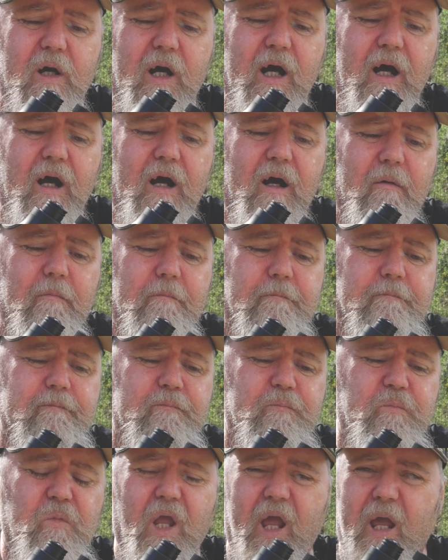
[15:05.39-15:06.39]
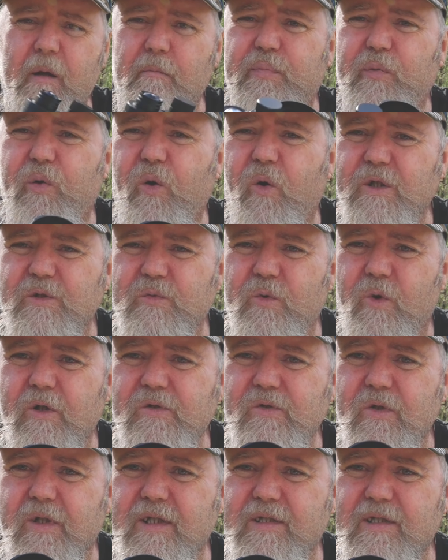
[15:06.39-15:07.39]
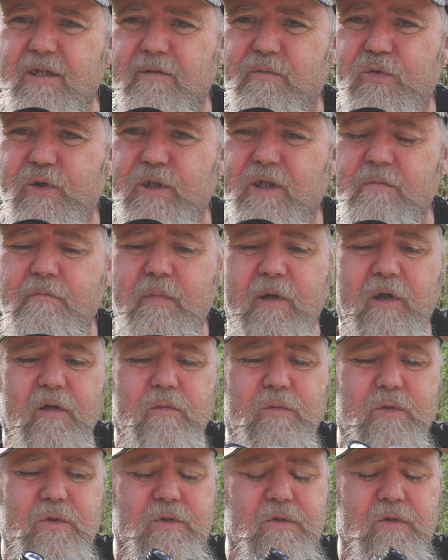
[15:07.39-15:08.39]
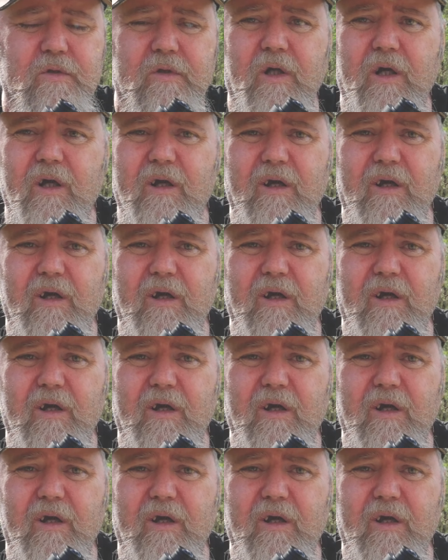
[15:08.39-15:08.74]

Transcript: And price-wise, I guess they're pretty comparable too.